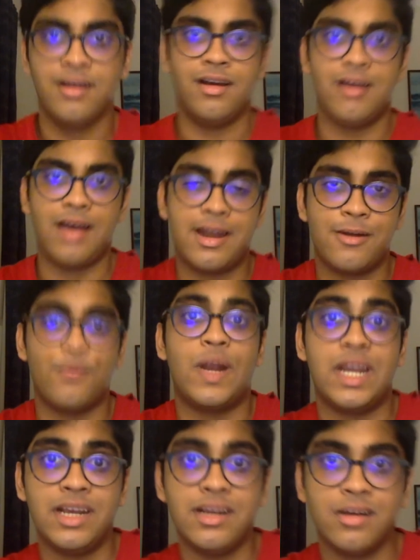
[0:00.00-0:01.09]
at a
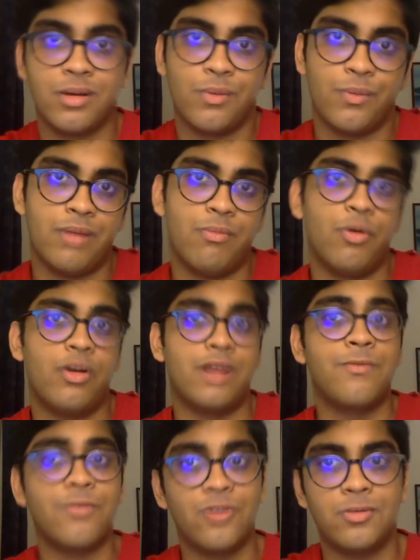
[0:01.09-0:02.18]
wedding, we're more
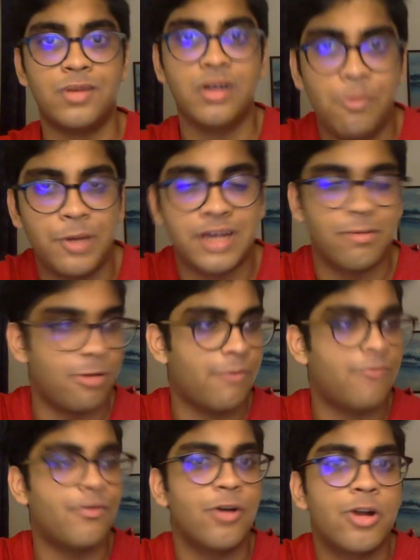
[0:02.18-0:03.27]
informal. We can
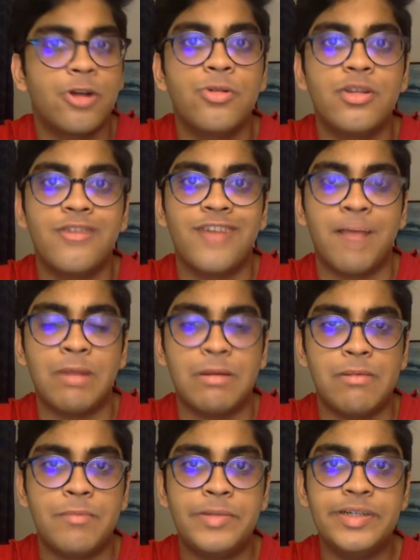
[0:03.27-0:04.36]
refer to the family
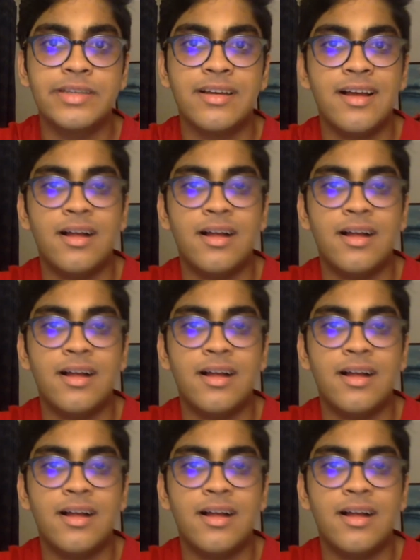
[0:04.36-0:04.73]
members.